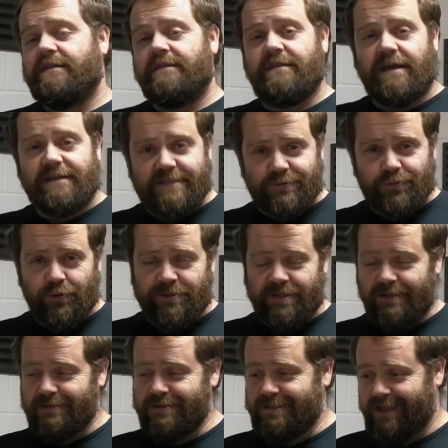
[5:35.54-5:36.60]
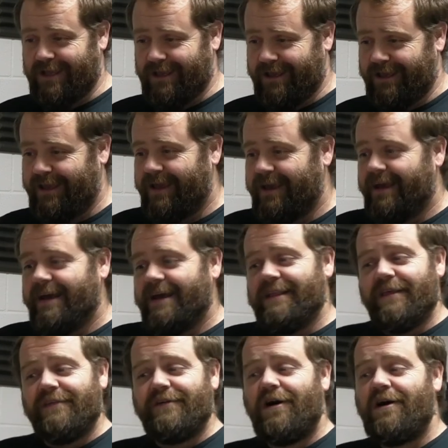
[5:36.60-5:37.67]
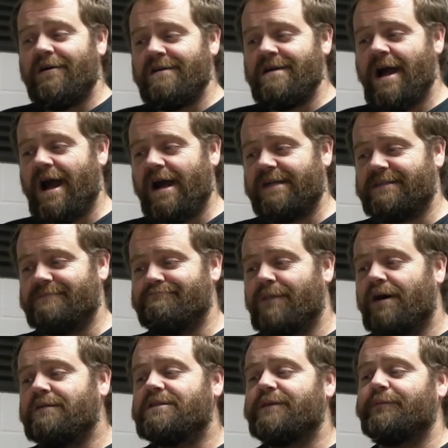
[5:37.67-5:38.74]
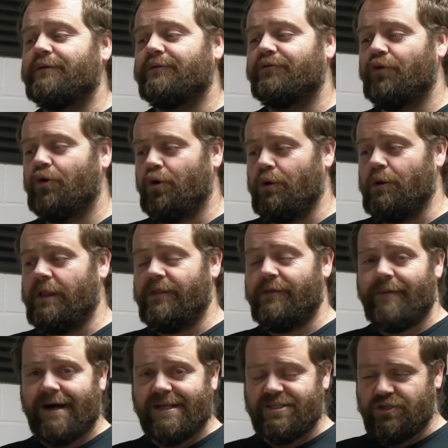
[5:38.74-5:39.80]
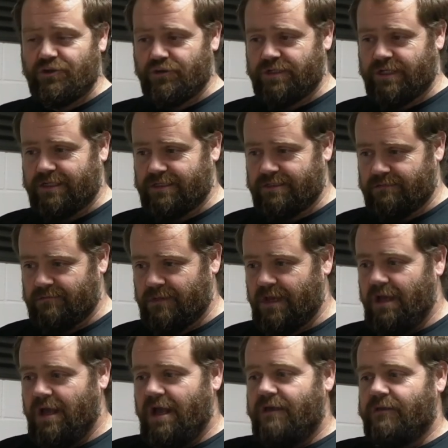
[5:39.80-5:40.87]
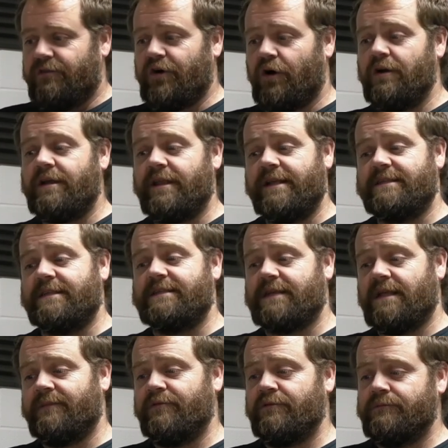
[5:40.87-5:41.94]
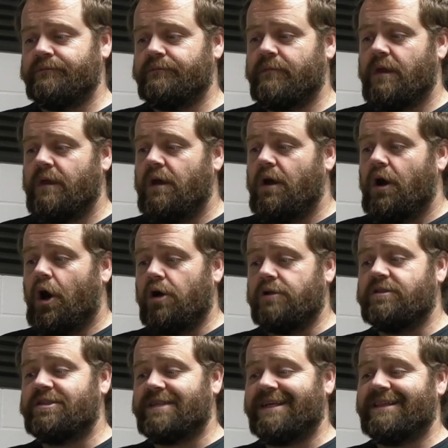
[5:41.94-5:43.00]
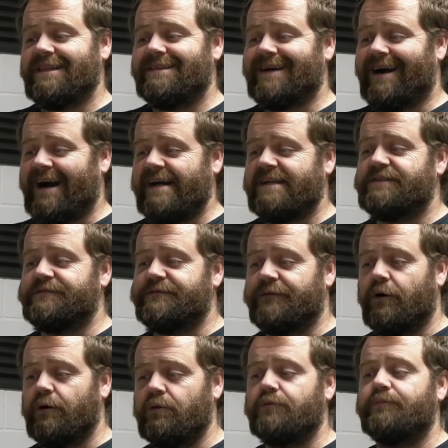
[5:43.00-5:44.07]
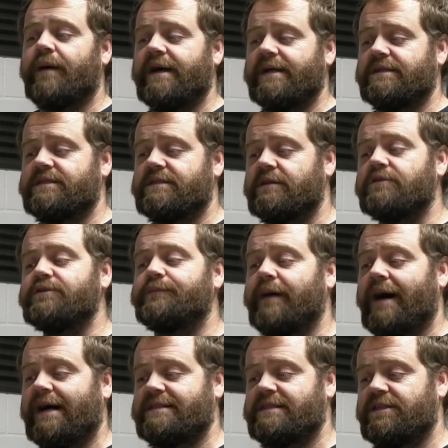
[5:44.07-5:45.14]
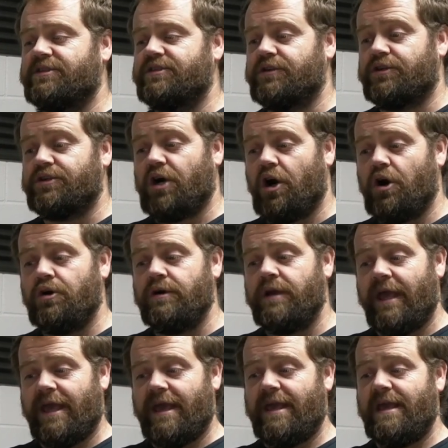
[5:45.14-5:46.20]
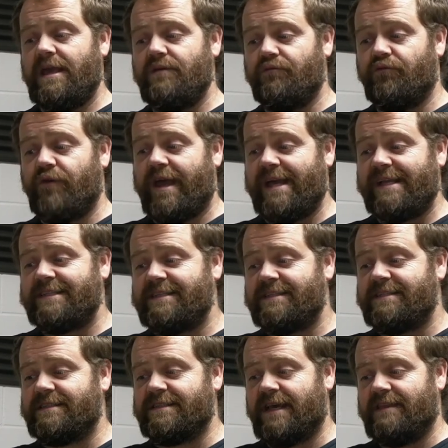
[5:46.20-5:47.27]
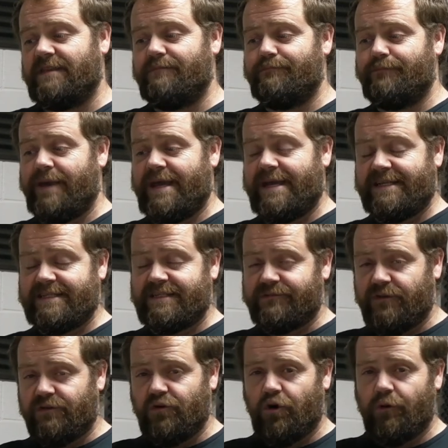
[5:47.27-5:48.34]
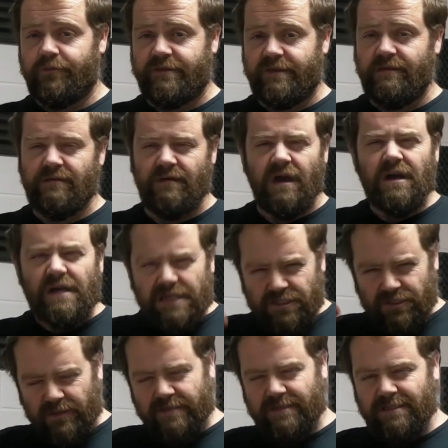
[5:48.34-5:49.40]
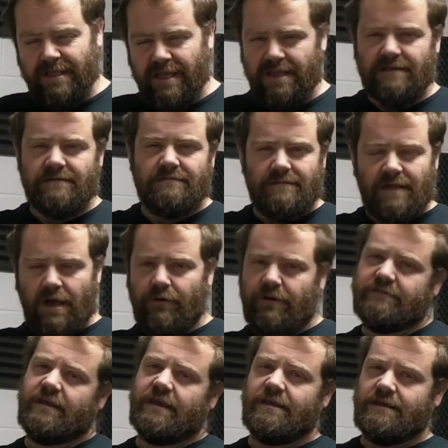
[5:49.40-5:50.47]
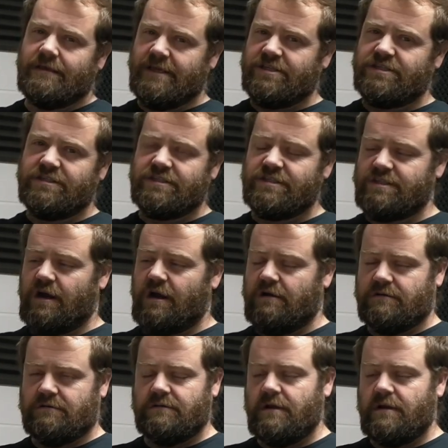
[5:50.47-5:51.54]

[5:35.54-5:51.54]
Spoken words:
this is what it'll say. The tongue has a multiple role in the Maggio system. The tongue creates a syllable. On single attacks followed by a slurred passage, the tongue A rests at the base of the top teeth. So this is like our articulation start